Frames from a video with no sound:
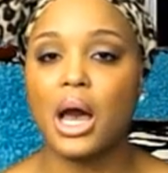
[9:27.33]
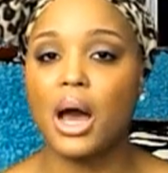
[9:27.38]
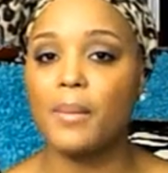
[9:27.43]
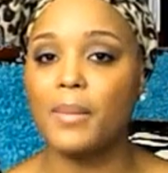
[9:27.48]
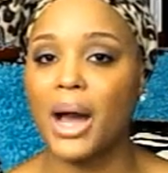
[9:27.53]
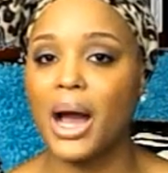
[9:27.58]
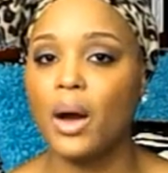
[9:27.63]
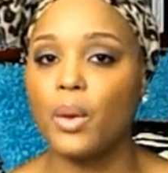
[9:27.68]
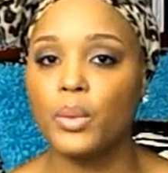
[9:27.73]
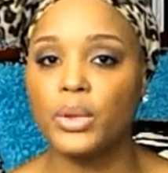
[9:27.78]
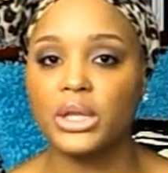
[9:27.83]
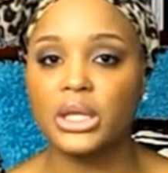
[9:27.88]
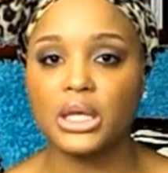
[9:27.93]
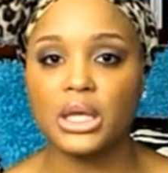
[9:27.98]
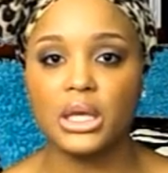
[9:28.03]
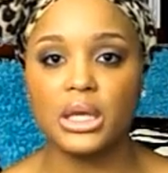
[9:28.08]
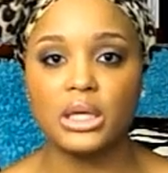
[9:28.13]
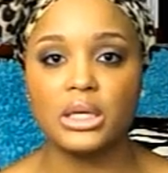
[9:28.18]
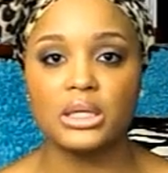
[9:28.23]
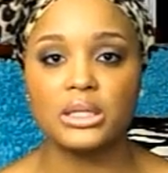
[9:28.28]
I'm out with the
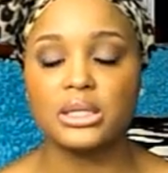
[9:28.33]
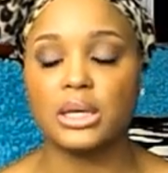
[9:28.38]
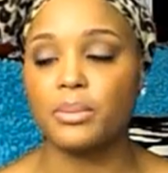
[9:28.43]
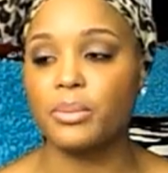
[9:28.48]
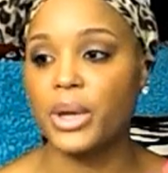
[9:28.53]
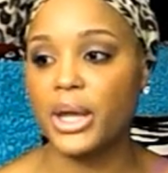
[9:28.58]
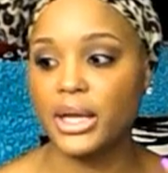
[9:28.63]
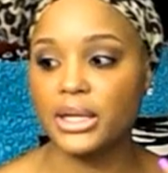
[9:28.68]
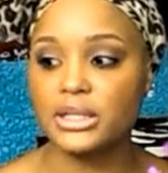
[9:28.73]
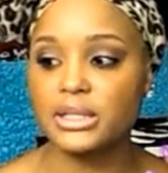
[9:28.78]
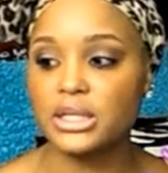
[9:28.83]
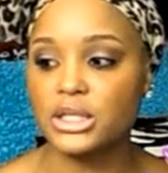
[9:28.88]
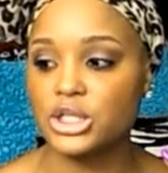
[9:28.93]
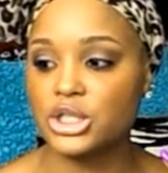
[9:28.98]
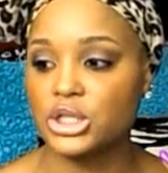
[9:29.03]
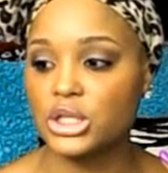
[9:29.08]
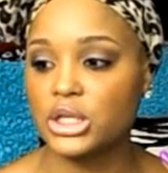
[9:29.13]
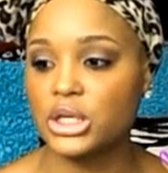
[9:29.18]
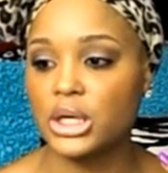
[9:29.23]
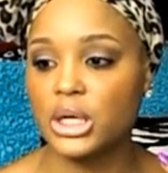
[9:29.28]
kids. I'm paying
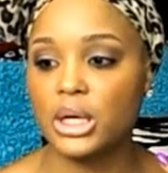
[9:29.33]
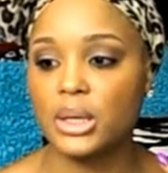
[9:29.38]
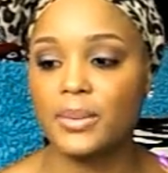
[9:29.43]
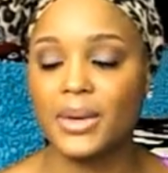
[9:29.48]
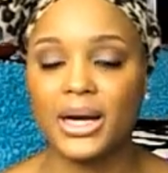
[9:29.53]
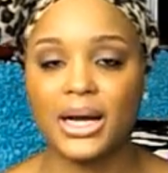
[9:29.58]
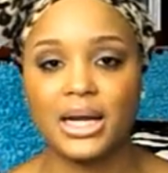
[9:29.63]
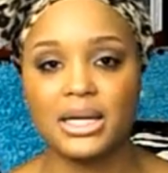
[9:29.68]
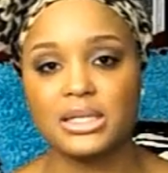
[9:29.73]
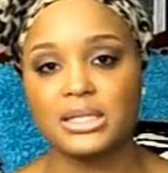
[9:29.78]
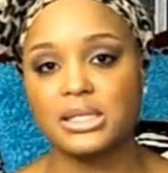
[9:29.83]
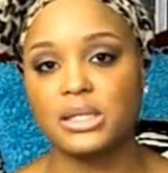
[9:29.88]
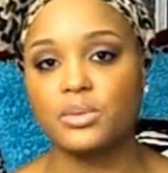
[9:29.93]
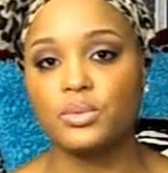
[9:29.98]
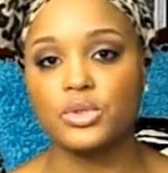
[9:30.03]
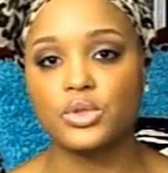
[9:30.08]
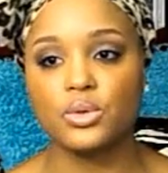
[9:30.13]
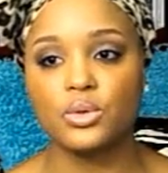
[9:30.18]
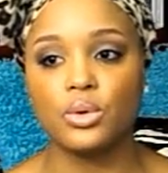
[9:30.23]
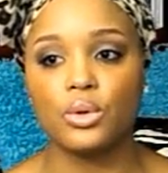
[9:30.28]
attention to them. I got to see
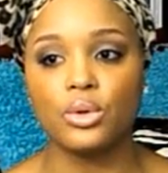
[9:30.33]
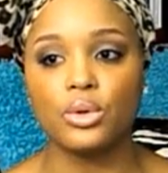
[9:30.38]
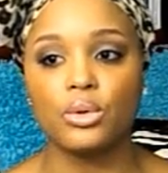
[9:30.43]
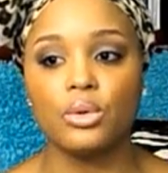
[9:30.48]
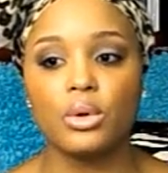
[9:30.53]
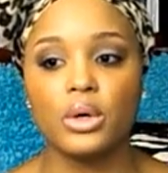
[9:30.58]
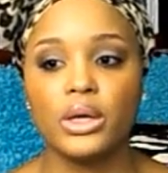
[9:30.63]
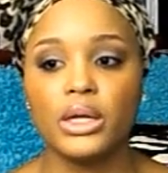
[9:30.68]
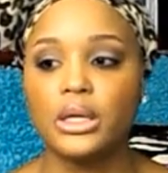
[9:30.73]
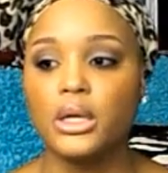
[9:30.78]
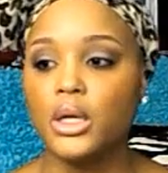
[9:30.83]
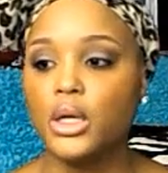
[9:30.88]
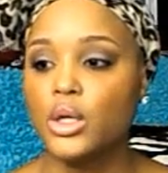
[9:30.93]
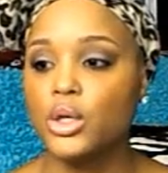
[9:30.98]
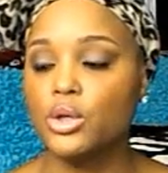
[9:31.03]
what's going on.